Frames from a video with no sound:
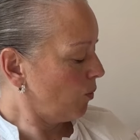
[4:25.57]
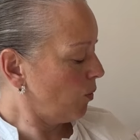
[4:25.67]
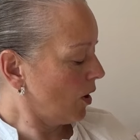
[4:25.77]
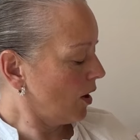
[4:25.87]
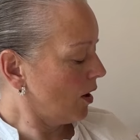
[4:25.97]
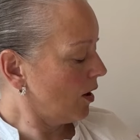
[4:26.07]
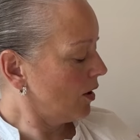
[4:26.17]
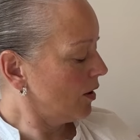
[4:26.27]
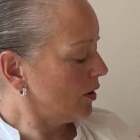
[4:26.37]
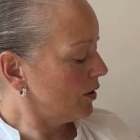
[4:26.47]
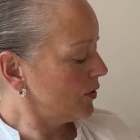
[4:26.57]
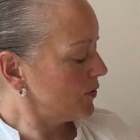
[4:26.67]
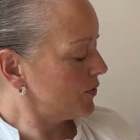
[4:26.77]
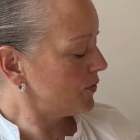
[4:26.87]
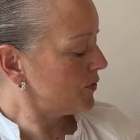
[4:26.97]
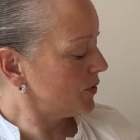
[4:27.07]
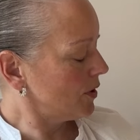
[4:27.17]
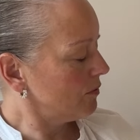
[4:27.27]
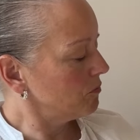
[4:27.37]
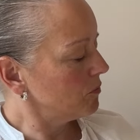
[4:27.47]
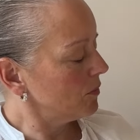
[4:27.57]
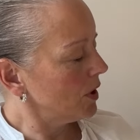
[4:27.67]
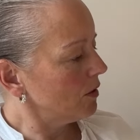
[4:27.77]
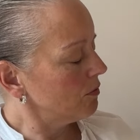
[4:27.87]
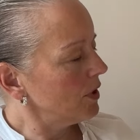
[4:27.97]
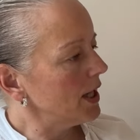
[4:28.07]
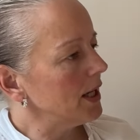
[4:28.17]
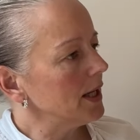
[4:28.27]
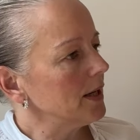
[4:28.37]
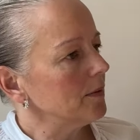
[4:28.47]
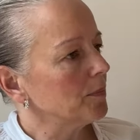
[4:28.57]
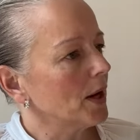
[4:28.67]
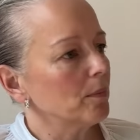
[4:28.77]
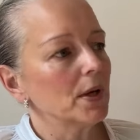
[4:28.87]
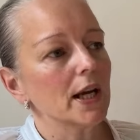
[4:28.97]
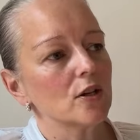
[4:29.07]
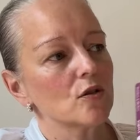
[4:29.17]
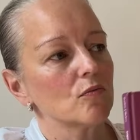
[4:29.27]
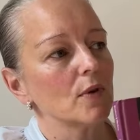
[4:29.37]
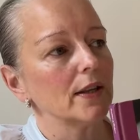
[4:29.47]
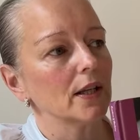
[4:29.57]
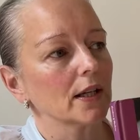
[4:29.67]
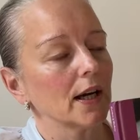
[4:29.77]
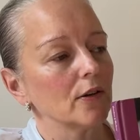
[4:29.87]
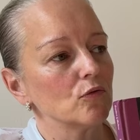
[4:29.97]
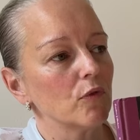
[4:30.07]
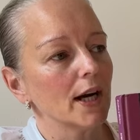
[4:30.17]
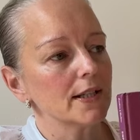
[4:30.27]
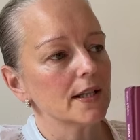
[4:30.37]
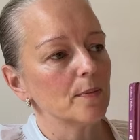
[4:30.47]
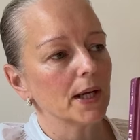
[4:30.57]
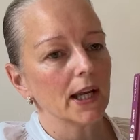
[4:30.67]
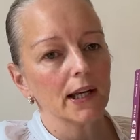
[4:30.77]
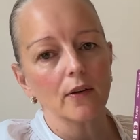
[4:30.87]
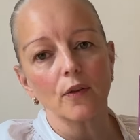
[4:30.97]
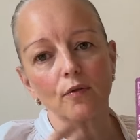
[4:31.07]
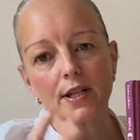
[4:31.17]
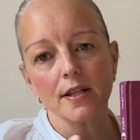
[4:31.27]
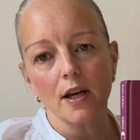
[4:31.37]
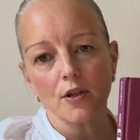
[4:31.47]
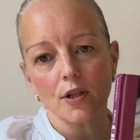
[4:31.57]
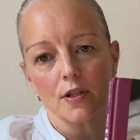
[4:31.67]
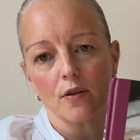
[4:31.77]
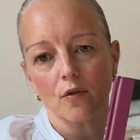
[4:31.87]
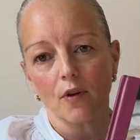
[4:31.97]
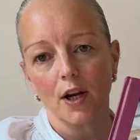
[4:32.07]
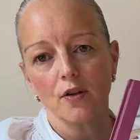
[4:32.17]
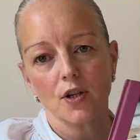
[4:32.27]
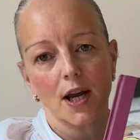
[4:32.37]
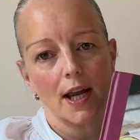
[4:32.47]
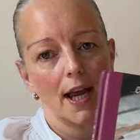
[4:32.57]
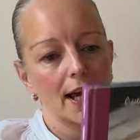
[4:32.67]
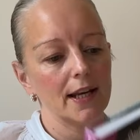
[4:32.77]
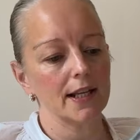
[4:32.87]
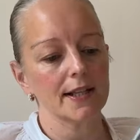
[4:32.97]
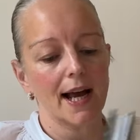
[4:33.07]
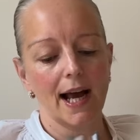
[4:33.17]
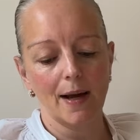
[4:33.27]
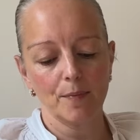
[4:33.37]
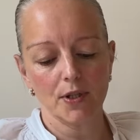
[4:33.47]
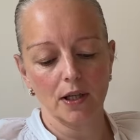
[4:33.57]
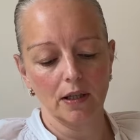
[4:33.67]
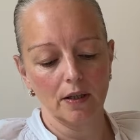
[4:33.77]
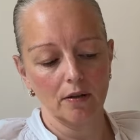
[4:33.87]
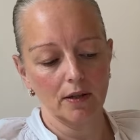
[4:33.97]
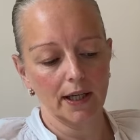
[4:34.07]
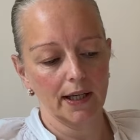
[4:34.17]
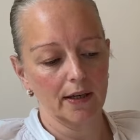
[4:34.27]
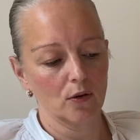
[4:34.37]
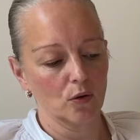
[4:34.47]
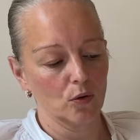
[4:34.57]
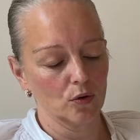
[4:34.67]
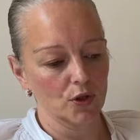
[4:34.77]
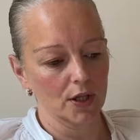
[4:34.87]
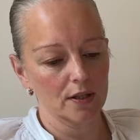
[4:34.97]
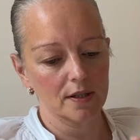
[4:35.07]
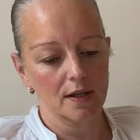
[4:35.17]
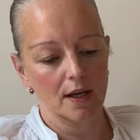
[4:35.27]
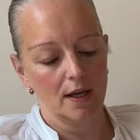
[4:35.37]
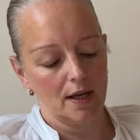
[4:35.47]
was really published when right at the beginning of the resurgence of crochet, and it's absolutely gorgeous.